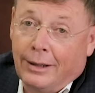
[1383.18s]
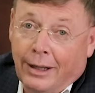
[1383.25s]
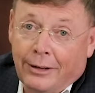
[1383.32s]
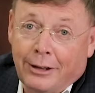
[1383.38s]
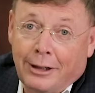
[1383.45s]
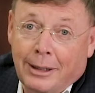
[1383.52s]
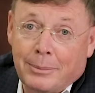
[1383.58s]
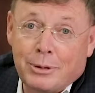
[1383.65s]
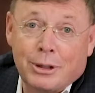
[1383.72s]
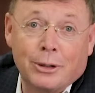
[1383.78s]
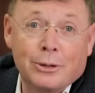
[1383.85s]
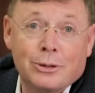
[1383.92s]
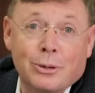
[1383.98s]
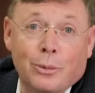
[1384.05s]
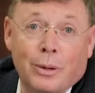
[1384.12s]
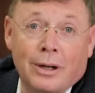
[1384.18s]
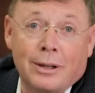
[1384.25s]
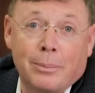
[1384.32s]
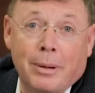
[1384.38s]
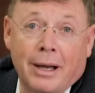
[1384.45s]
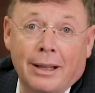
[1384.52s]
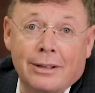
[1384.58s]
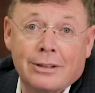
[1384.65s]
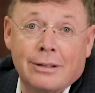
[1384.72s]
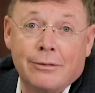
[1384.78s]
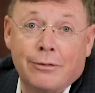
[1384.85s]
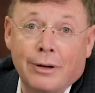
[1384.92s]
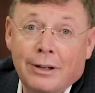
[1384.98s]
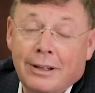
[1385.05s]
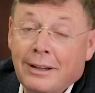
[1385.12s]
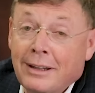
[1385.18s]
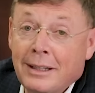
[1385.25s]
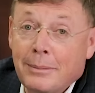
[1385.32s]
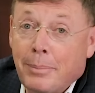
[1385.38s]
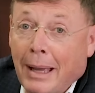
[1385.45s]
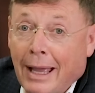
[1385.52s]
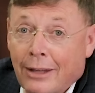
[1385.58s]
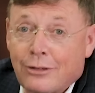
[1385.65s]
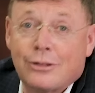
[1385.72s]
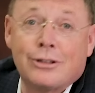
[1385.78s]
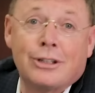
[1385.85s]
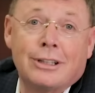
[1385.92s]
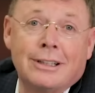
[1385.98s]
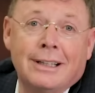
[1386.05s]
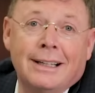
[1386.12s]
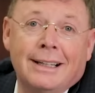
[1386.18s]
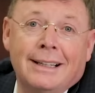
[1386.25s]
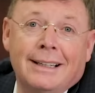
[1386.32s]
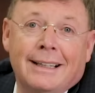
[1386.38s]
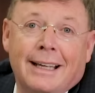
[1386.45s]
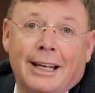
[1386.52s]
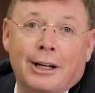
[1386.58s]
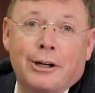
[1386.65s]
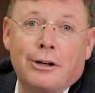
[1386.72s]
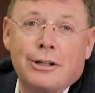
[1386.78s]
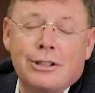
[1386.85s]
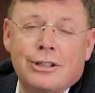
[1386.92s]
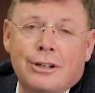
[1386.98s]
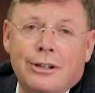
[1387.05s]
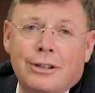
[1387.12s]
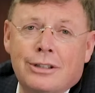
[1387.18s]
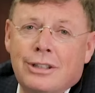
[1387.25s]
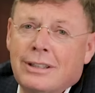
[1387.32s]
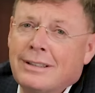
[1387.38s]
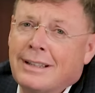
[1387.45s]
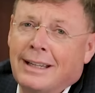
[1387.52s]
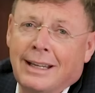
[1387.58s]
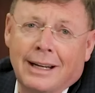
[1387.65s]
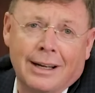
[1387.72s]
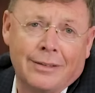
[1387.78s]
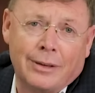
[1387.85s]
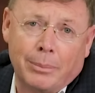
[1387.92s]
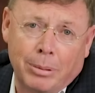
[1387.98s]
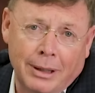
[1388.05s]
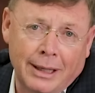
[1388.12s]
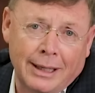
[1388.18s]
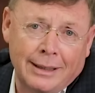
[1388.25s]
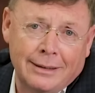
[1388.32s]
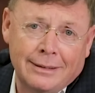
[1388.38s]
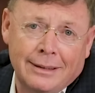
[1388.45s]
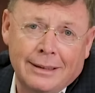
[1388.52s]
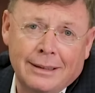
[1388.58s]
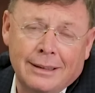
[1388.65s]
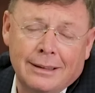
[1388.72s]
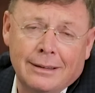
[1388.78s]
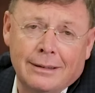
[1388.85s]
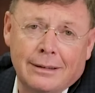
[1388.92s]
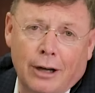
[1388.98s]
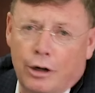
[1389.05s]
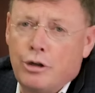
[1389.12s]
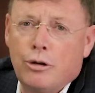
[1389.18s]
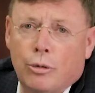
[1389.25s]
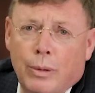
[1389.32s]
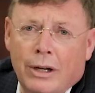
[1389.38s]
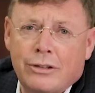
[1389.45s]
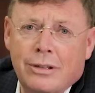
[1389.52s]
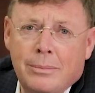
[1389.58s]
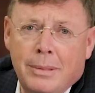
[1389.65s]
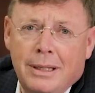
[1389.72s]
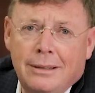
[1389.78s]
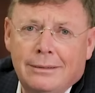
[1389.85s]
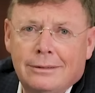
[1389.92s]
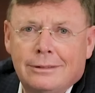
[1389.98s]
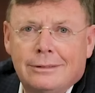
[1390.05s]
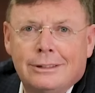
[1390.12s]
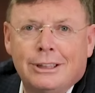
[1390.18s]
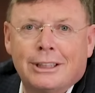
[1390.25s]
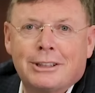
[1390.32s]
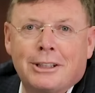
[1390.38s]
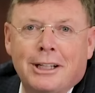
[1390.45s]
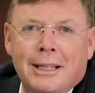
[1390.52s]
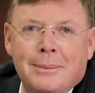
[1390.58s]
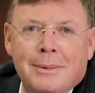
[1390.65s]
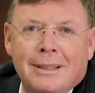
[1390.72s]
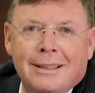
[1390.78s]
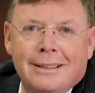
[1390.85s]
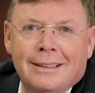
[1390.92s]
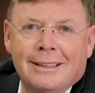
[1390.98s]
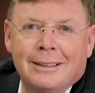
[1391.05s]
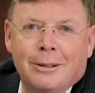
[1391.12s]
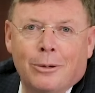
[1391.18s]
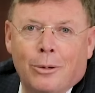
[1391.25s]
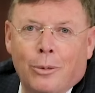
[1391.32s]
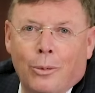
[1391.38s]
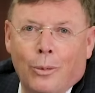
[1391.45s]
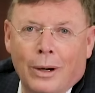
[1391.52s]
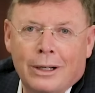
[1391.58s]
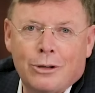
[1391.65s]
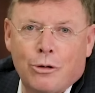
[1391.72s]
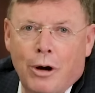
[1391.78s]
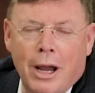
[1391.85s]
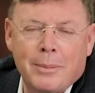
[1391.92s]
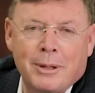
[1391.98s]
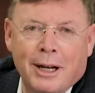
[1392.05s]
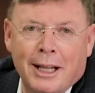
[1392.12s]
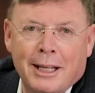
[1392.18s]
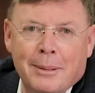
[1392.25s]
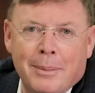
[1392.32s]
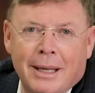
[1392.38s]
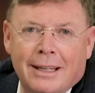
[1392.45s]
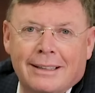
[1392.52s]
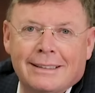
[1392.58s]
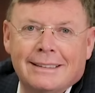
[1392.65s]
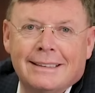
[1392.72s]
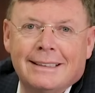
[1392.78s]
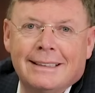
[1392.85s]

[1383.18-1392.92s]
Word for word: Another clip shows one of the pilots confronting the passenger and encouraging her just to get off the plane. "Are you arresting me?" she exclaimed. "What crime did I commit?"